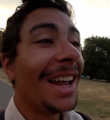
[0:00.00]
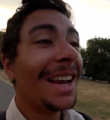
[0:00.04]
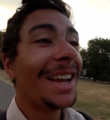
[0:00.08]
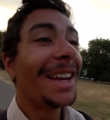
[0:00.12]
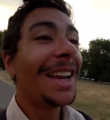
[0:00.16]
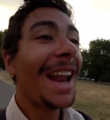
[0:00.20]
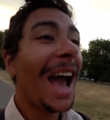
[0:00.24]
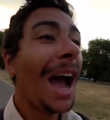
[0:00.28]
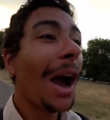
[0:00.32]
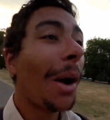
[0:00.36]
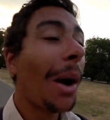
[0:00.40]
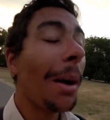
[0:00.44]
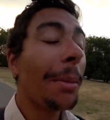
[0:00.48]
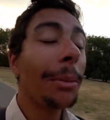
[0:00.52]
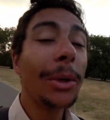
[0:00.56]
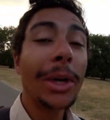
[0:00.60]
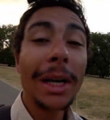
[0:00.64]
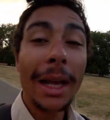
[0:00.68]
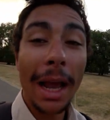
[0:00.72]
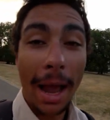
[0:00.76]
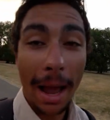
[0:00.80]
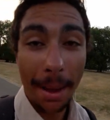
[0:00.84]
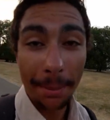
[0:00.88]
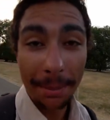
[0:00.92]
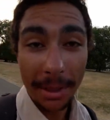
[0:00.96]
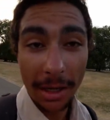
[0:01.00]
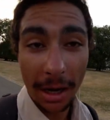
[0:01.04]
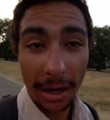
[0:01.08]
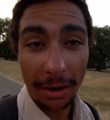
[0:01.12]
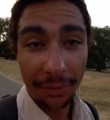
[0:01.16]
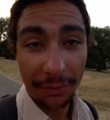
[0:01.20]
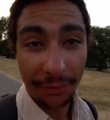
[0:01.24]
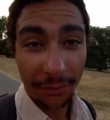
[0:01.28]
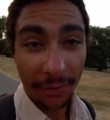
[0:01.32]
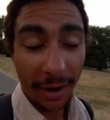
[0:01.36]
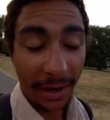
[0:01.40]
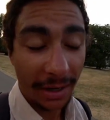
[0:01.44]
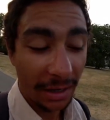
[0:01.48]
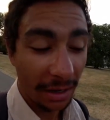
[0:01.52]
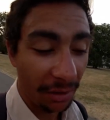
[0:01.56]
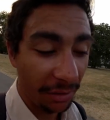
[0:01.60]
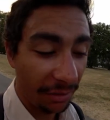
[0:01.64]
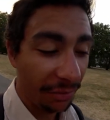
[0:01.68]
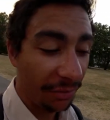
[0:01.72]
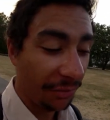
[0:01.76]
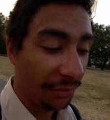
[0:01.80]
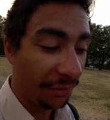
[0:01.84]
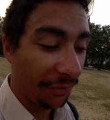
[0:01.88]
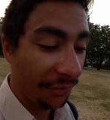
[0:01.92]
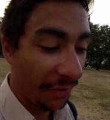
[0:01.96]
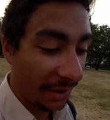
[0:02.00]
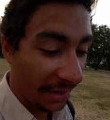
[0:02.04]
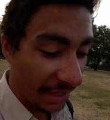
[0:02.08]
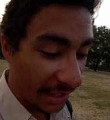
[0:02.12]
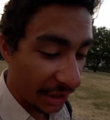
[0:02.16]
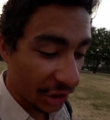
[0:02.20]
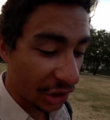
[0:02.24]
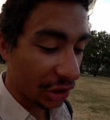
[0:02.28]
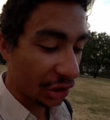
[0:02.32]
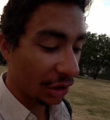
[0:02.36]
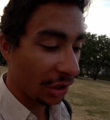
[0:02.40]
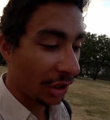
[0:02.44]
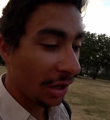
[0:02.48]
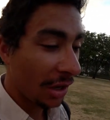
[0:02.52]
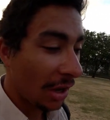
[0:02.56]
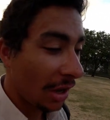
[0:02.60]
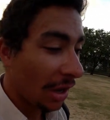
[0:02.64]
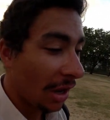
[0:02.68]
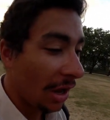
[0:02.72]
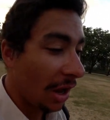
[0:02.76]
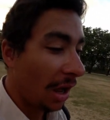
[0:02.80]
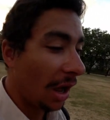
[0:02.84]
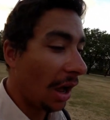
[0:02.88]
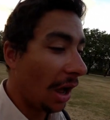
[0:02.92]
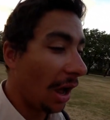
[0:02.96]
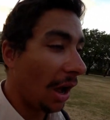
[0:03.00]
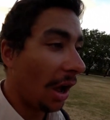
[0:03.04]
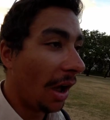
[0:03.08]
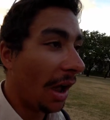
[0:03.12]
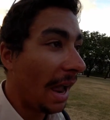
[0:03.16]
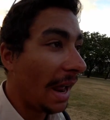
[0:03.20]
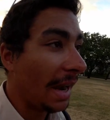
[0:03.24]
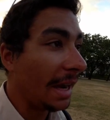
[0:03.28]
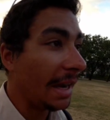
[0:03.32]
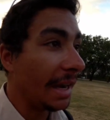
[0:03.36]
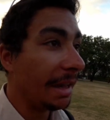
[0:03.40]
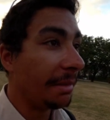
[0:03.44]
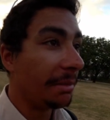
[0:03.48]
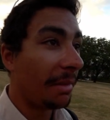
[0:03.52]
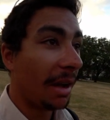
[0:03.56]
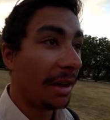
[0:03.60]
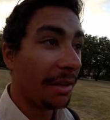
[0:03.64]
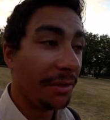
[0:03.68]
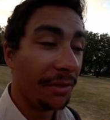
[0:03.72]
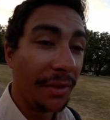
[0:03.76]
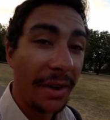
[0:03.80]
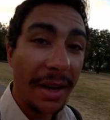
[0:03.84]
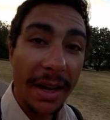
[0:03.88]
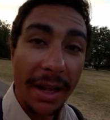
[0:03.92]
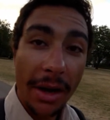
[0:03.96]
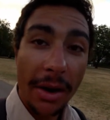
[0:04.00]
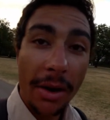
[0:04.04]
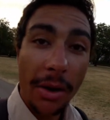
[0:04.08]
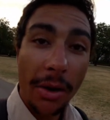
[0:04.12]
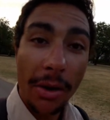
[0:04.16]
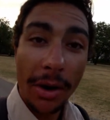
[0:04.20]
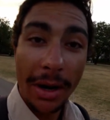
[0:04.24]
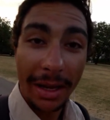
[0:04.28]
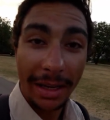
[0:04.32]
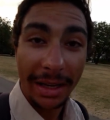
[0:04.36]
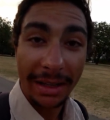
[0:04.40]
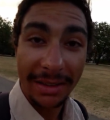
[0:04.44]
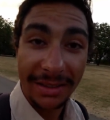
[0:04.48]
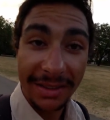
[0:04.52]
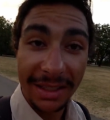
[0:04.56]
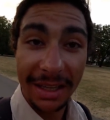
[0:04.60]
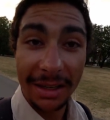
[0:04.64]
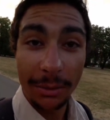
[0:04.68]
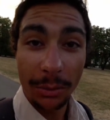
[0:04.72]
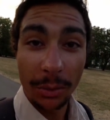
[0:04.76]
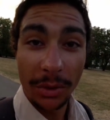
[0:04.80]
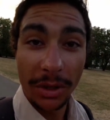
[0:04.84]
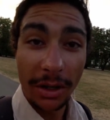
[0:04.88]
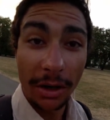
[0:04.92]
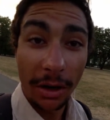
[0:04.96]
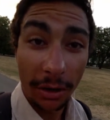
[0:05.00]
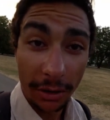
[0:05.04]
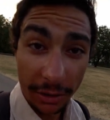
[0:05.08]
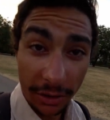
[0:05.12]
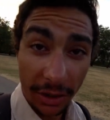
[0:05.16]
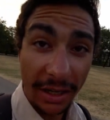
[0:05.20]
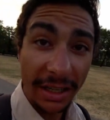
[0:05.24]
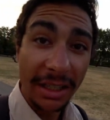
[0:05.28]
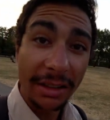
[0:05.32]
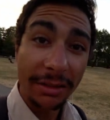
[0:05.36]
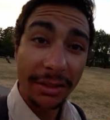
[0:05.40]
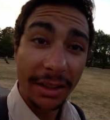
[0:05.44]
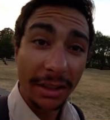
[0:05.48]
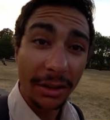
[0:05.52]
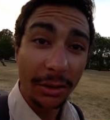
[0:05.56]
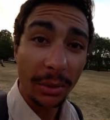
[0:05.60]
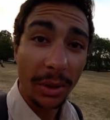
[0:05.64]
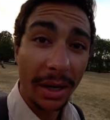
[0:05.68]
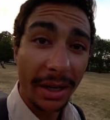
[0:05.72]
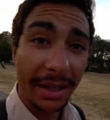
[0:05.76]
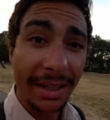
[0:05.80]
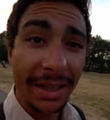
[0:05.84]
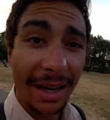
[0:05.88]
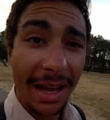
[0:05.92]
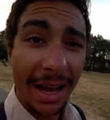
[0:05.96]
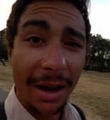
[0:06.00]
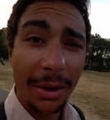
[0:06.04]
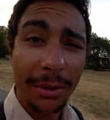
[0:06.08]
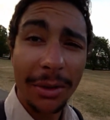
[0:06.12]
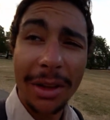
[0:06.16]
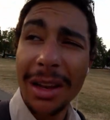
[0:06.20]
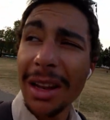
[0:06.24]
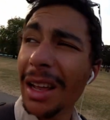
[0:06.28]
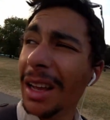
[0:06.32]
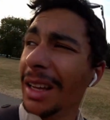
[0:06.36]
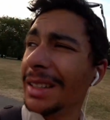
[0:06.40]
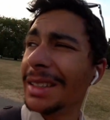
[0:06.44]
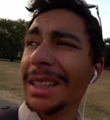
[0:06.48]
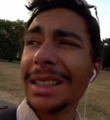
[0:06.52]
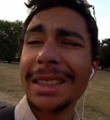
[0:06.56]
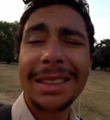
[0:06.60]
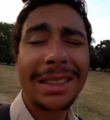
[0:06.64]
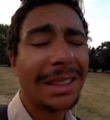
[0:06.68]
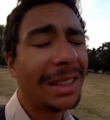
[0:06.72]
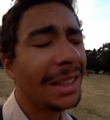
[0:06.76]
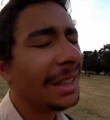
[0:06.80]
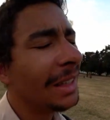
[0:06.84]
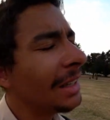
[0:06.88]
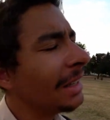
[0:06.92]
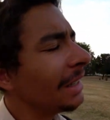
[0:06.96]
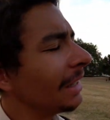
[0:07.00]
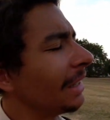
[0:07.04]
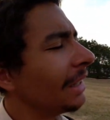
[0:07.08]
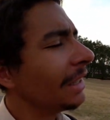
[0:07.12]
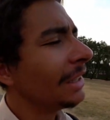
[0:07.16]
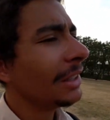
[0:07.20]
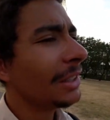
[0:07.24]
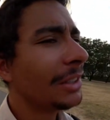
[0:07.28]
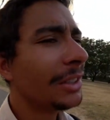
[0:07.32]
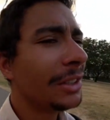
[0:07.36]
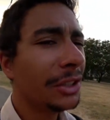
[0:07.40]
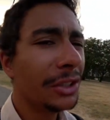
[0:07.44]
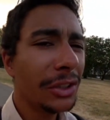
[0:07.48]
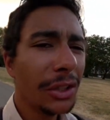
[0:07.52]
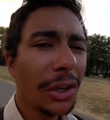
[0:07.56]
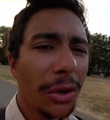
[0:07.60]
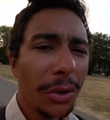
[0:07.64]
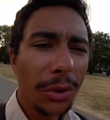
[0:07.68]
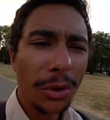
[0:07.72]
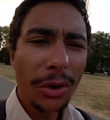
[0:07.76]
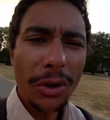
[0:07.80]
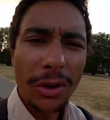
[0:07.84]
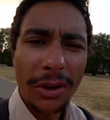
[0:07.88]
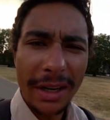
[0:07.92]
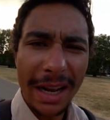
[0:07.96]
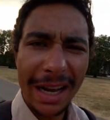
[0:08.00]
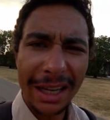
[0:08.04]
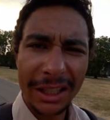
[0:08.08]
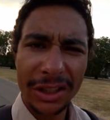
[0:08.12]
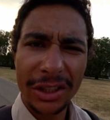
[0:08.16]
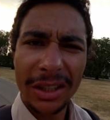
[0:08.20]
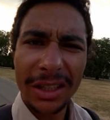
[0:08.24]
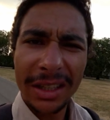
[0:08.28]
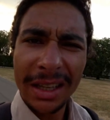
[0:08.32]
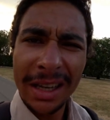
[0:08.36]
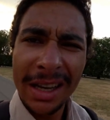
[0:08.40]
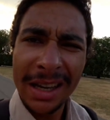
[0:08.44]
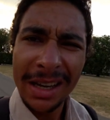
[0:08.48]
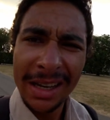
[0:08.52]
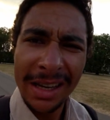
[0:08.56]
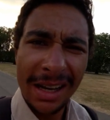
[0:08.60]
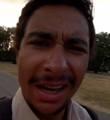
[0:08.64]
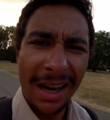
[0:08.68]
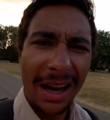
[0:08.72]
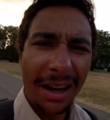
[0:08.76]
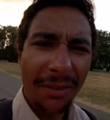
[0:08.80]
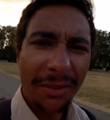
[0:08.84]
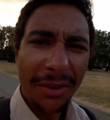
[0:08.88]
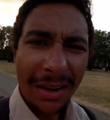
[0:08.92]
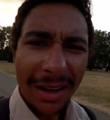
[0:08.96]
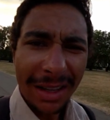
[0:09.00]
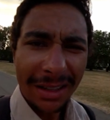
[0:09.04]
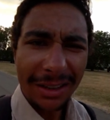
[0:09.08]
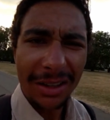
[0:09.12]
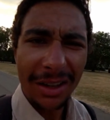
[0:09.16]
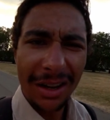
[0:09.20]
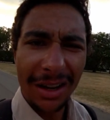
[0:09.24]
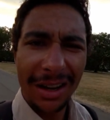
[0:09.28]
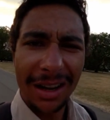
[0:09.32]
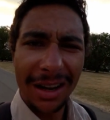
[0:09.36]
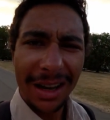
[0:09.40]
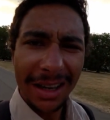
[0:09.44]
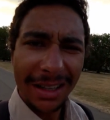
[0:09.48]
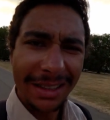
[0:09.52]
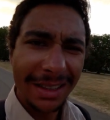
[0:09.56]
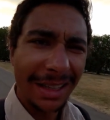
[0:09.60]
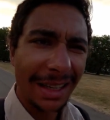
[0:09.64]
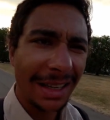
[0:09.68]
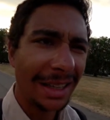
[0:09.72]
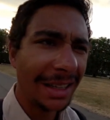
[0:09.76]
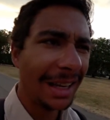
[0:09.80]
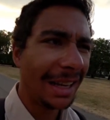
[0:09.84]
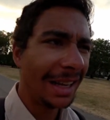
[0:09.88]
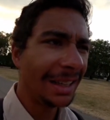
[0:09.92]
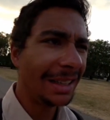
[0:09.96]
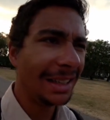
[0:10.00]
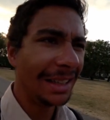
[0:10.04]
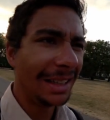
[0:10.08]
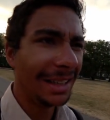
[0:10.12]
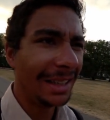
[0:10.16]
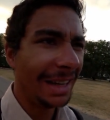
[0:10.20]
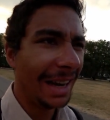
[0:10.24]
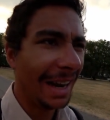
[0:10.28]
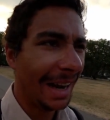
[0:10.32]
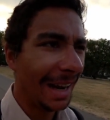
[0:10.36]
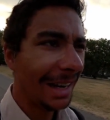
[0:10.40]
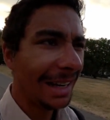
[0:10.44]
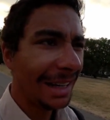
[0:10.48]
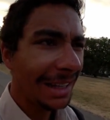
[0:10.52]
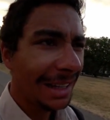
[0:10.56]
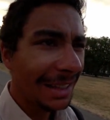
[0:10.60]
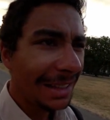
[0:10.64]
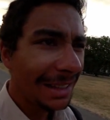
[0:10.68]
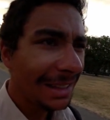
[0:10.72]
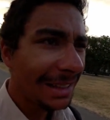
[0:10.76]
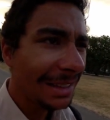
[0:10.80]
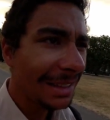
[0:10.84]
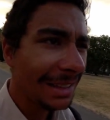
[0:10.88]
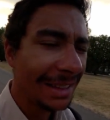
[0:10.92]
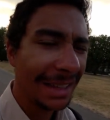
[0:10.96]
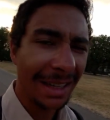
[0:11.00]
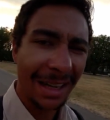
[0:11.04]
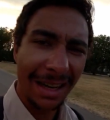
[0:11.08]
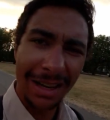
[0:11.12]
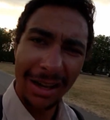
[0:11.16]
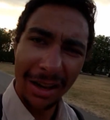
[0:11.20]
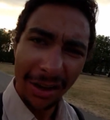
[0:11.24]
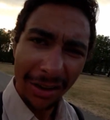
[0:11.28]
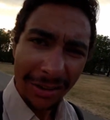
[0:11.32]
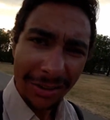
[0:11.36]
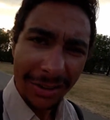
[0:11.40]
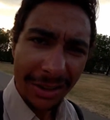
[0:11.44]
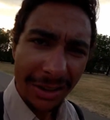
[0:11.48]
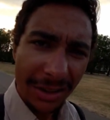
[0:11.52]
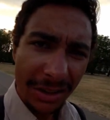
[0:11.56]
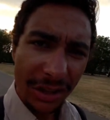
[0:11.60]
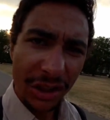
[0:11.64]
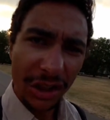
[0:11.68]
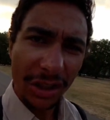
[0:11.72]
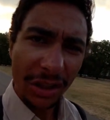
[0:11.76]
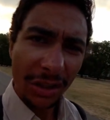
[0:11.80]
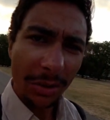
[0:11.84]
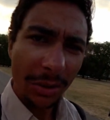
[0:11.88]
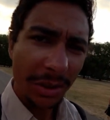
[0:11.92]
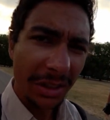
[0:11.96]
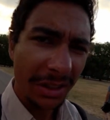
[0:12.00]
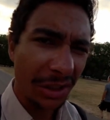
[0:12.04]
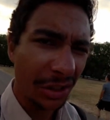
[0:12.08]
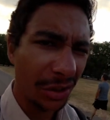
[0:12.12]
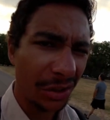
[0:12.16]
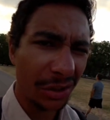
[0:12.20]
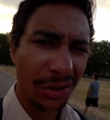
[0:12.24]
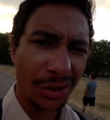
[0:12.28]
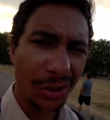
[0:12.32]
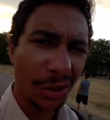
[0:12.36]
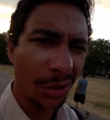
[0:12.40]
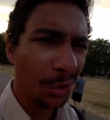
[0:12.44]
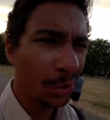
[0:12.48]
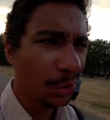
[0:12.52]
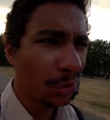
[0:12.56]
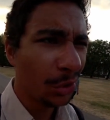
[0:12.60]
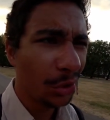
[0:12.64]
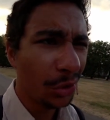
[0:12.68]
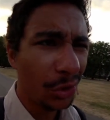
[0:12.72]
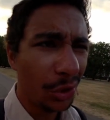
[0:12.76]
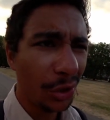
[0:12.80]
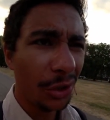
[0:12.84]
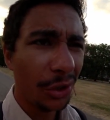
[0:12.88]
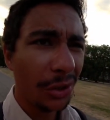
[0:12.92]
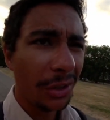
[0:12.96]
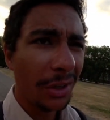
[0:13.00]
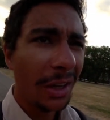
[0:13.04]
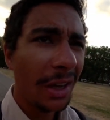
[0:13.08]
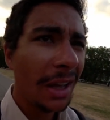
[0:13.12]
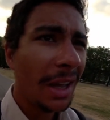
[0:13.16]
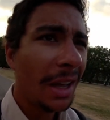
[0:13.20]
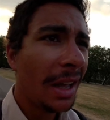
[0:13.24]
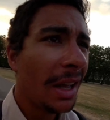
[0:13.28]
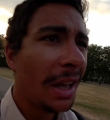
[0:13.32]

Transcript: Now I'm really happy. I finally finished editing my video. Like I said, we are the evening right now. The light is so good. Actually, I feel like the light in England, in London in general, is just so good.